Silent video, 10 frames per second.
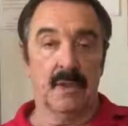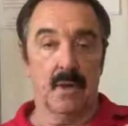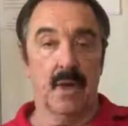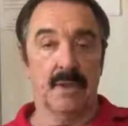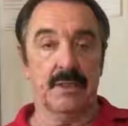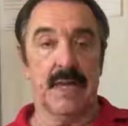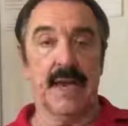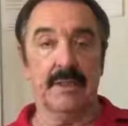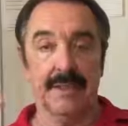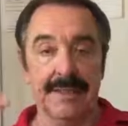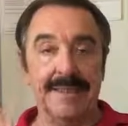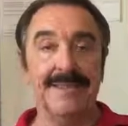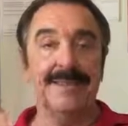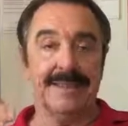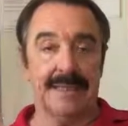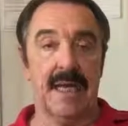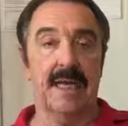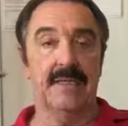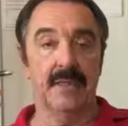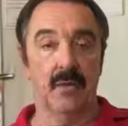contact
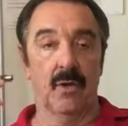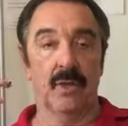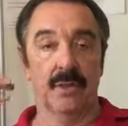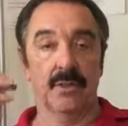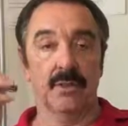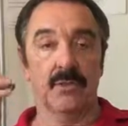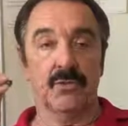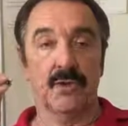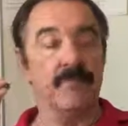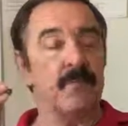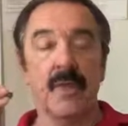inside the oil industry,